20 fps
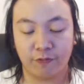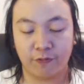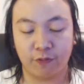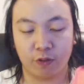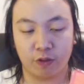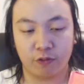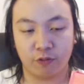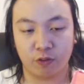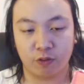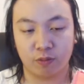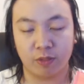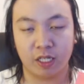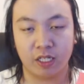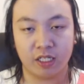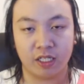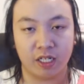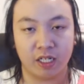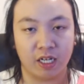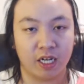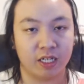For
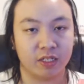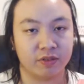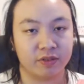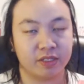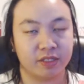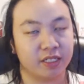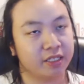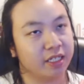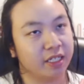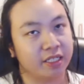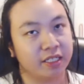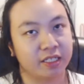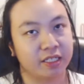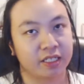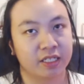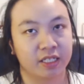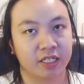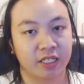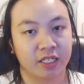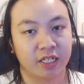Fermata,
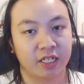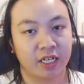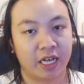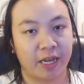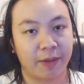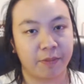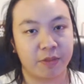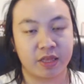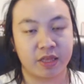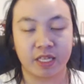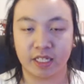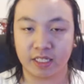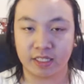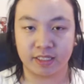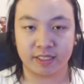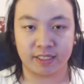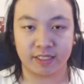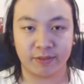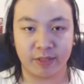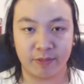I'm thinking
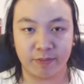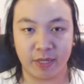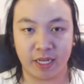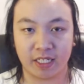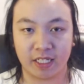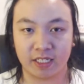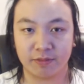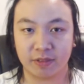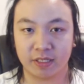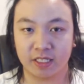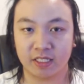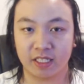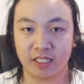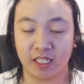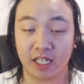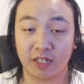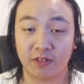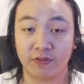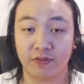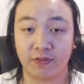it's going to be a ballad because a
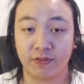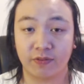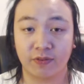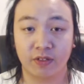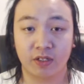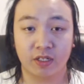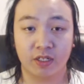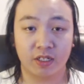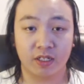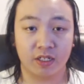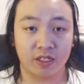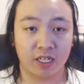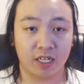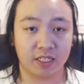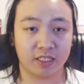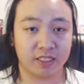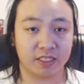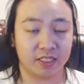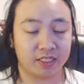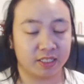lot of
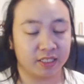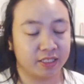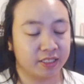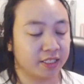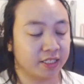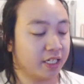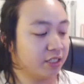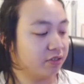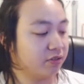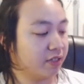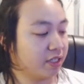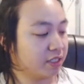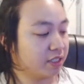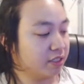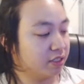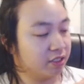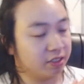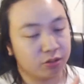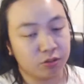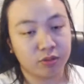SNSD side
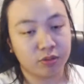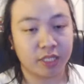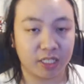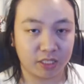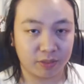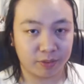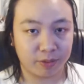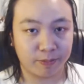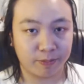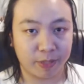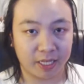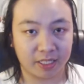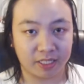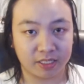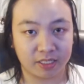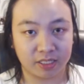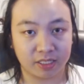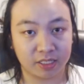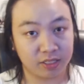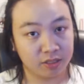tracks do tend to be
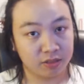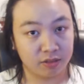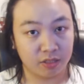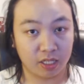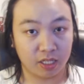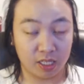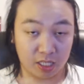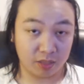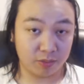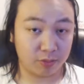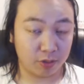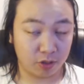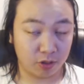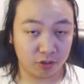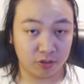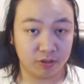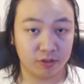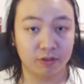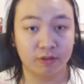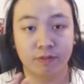ballads. A lot of them
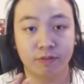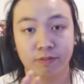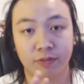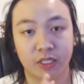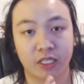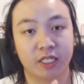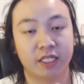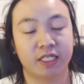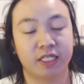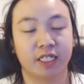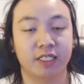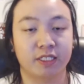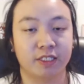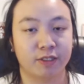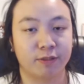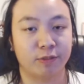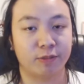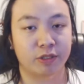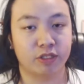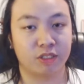aren't, but a
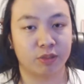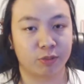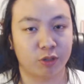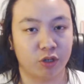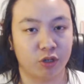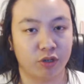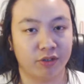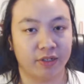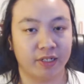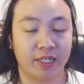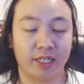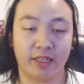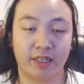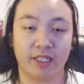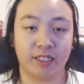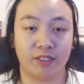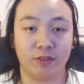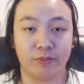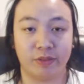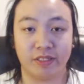nice bunch of them are, and I
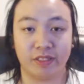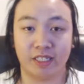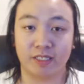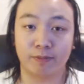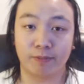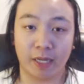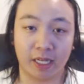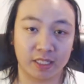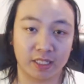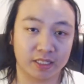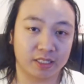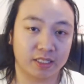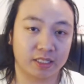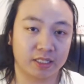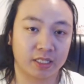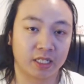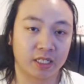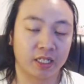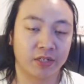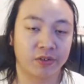think it'll be a nice balance
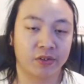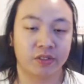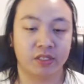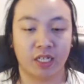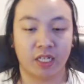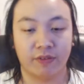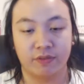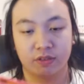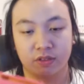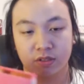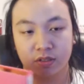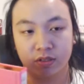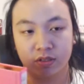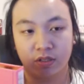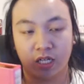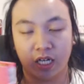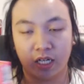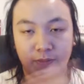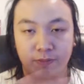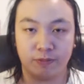to have a
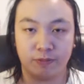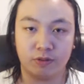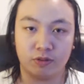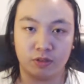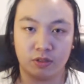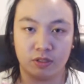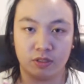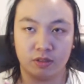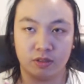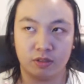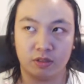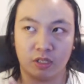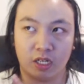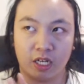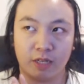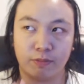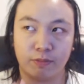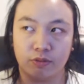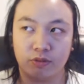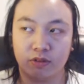
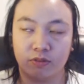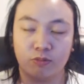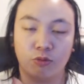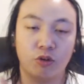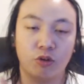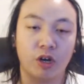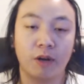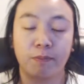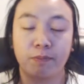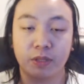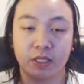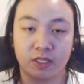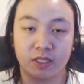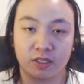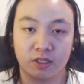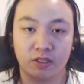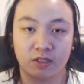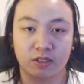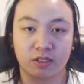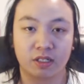hyper more upbeat
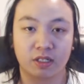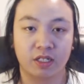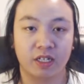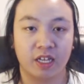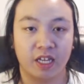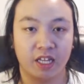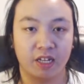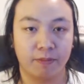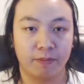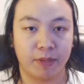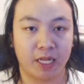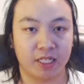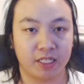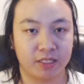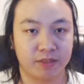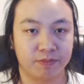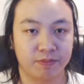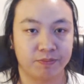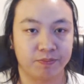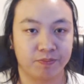song and a
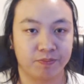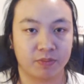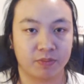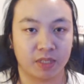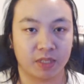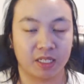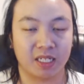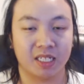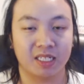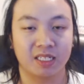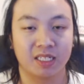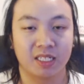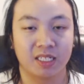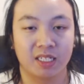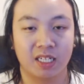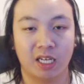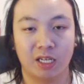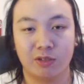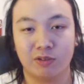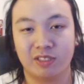ballad. Again,
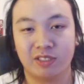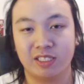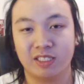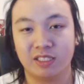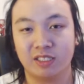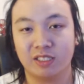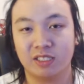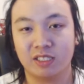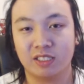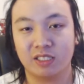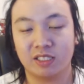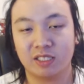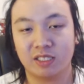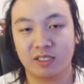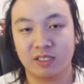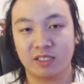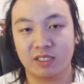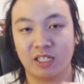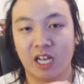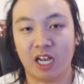I don't see this
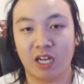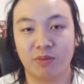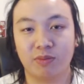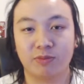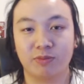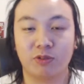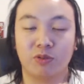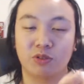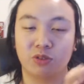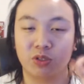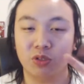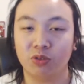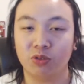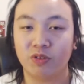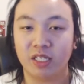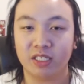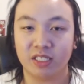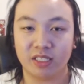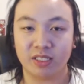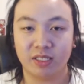album going too
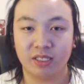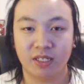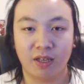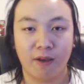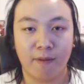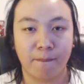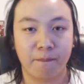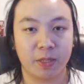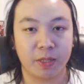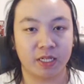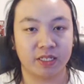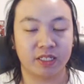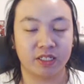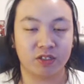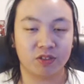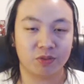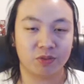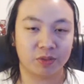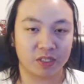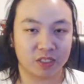crazy, but I think
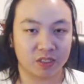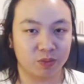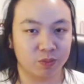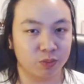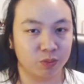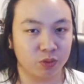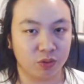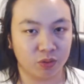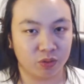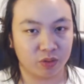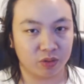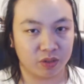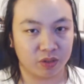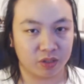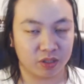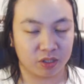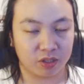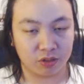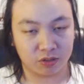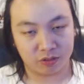it'll be a smooth
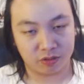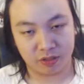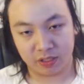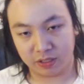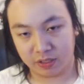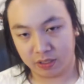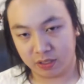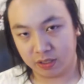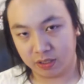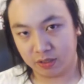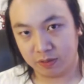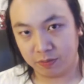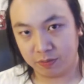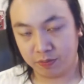girl crush song.